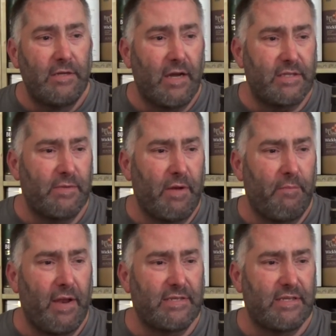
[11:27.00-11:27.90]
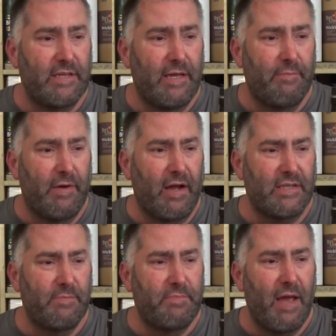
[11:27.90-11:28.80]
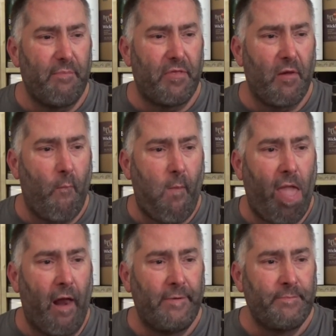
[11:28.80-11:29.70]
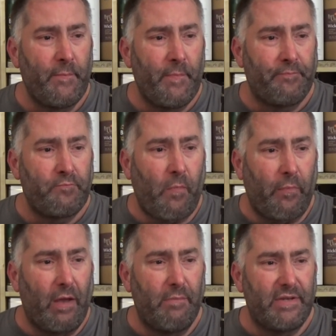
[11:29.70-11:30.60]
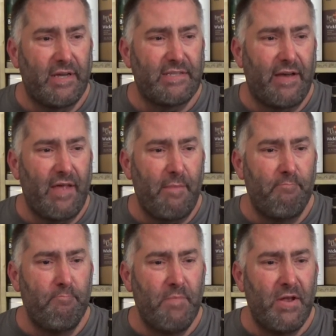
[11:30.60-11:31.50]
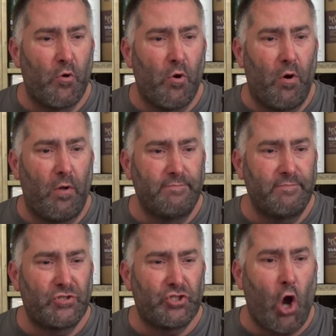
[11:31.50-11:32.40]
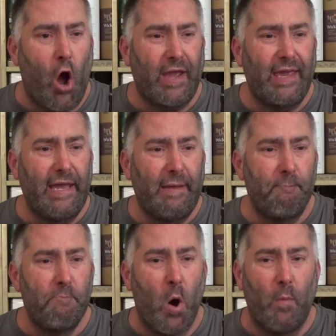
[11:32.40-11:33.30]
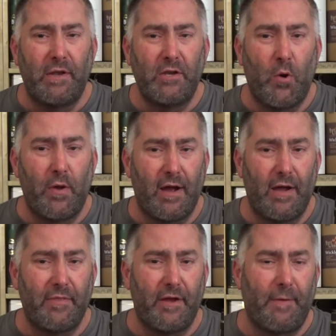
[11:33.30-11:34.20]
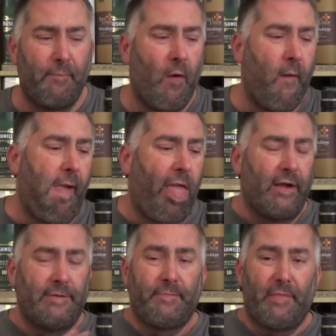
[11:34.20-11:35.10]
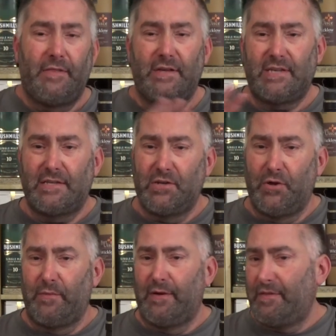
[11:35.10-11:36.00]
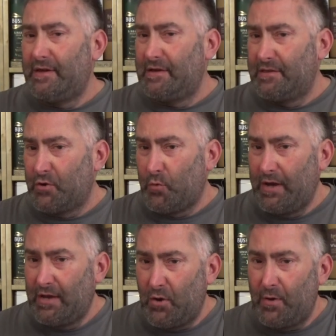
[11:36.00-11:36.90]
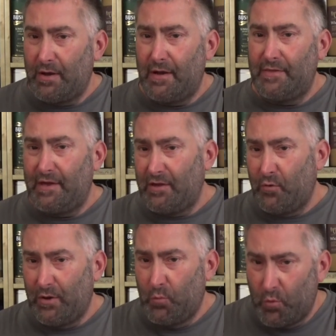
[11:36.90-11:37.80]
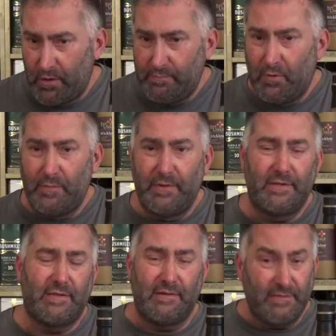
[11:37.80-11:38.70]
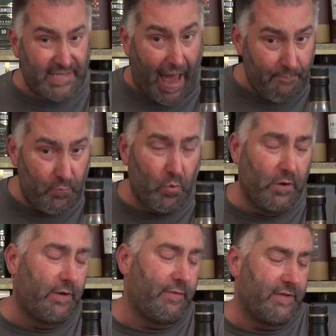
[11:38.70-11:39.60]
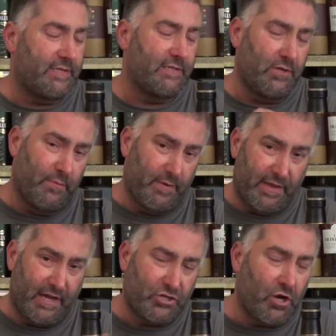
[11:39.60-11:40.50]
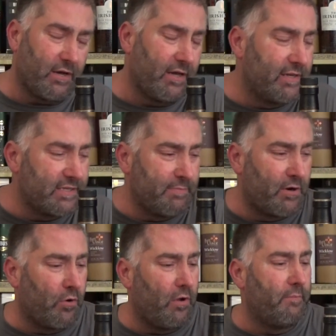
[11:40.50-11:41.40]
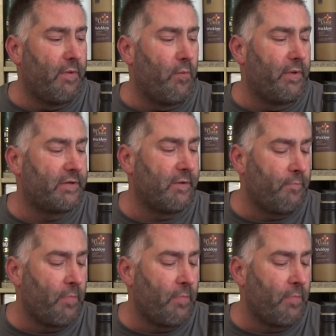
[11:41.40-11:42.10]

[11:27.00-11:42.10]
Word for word: Got some complexity, but got some depth, but does have that mineral, chalky moment going on there. This has a little bit of the, the green going on that, green wood moment, sapwood. This has a little bit of that chalkiness, mineral moment.